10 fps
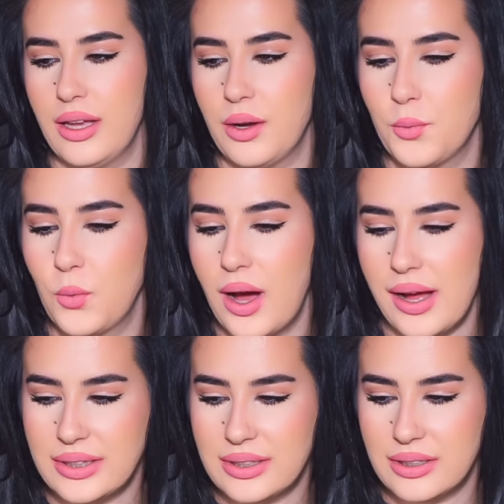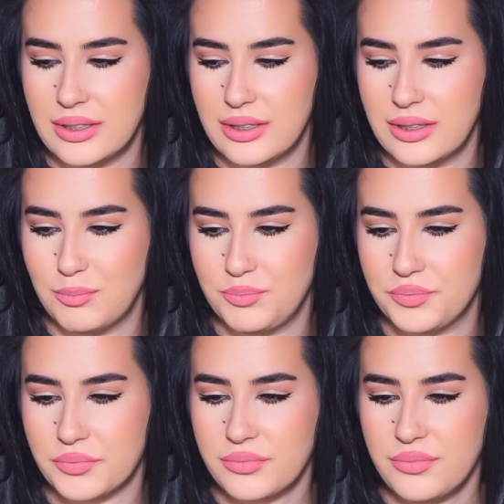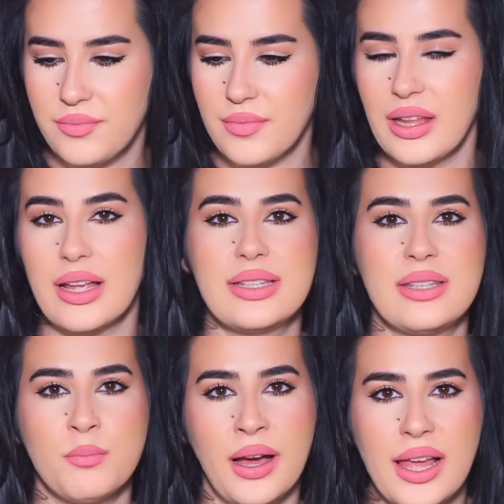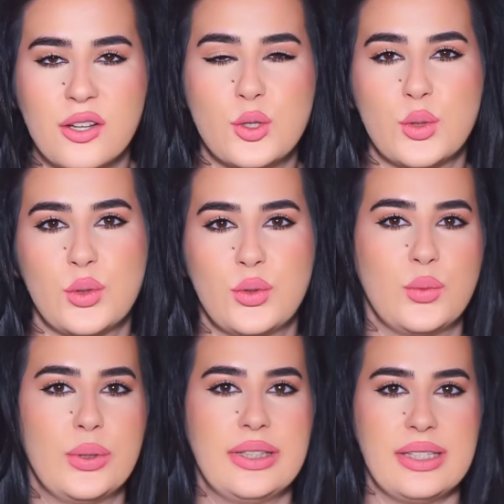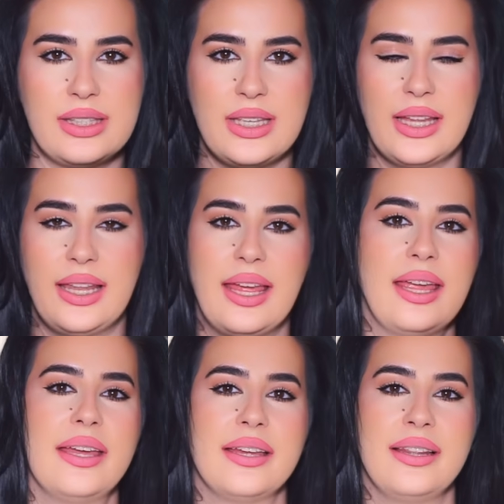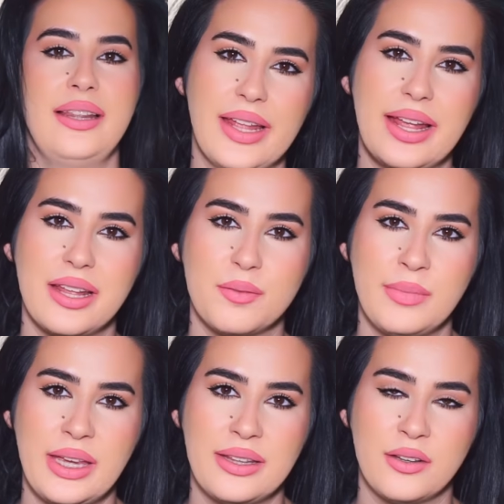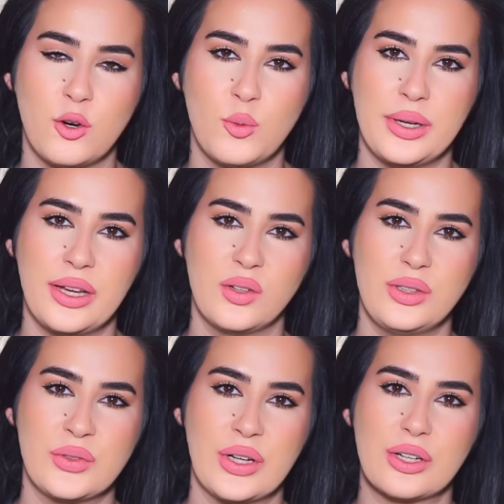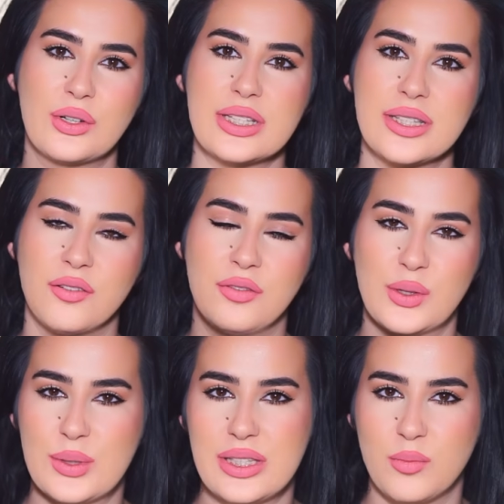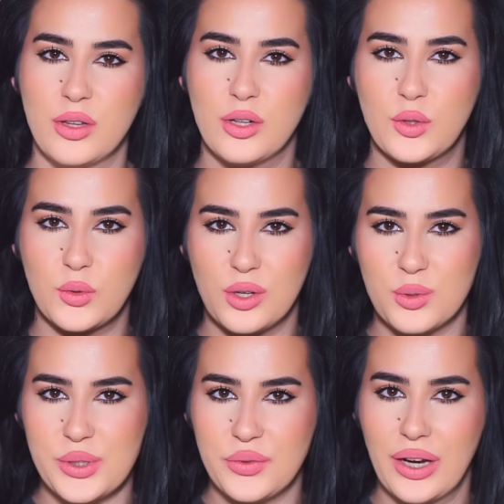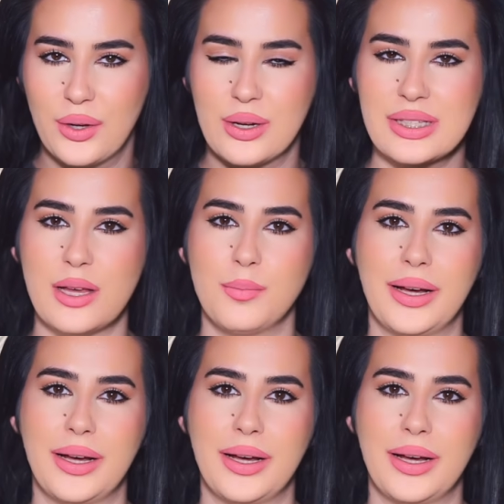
What Zimaya chose to do with this DNA, they made the opening of this fragrance very similar to the OG fragrance,